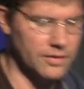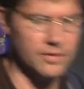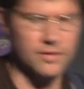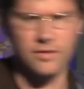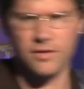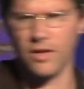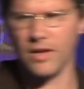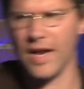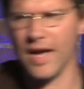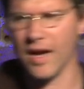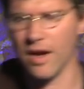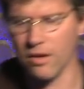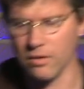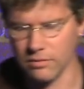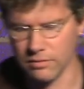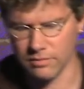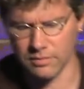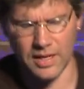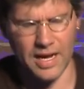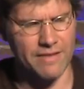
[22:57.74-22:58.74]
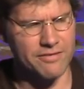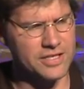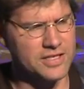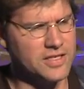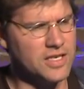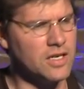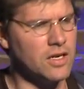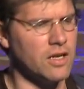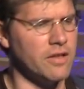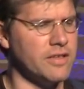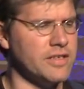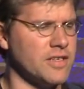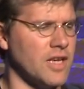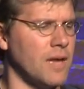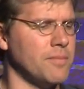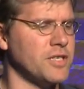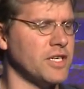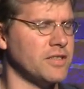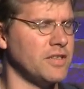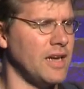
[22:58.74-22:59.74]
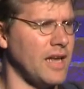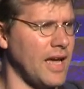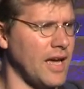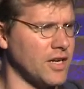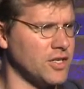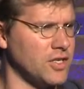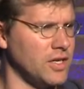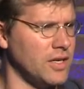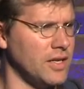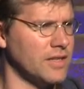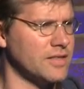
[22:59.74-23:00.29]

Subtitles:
So now, having seen all these objects in action,